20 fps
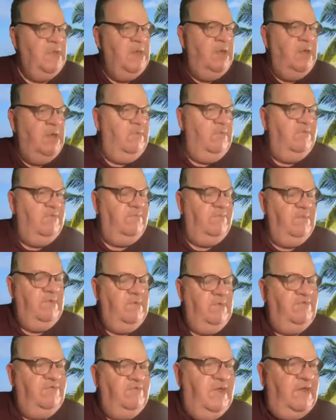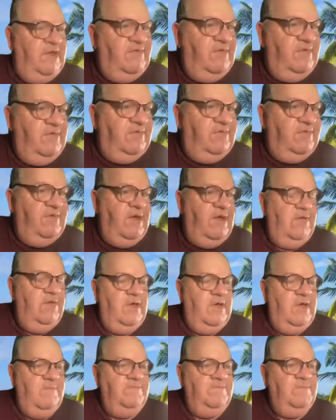with Jesus.
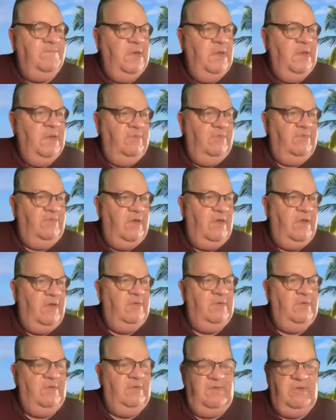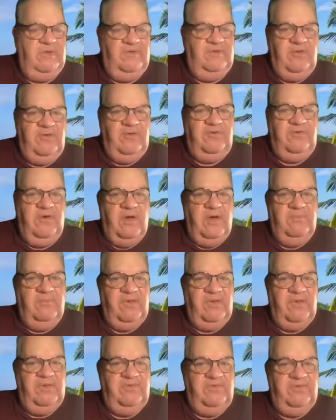So so the 2 times
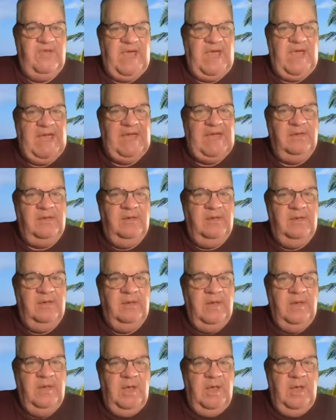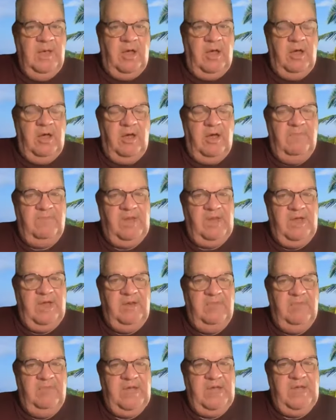I sang, I played
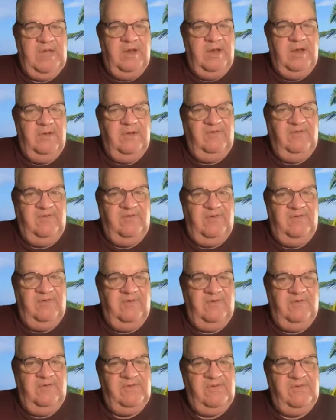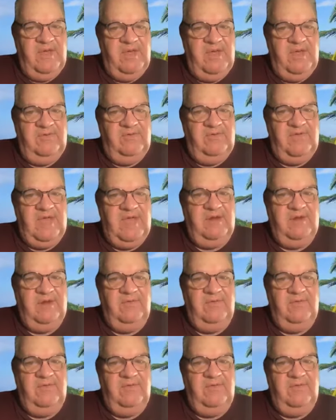the piano, and Jesus sang the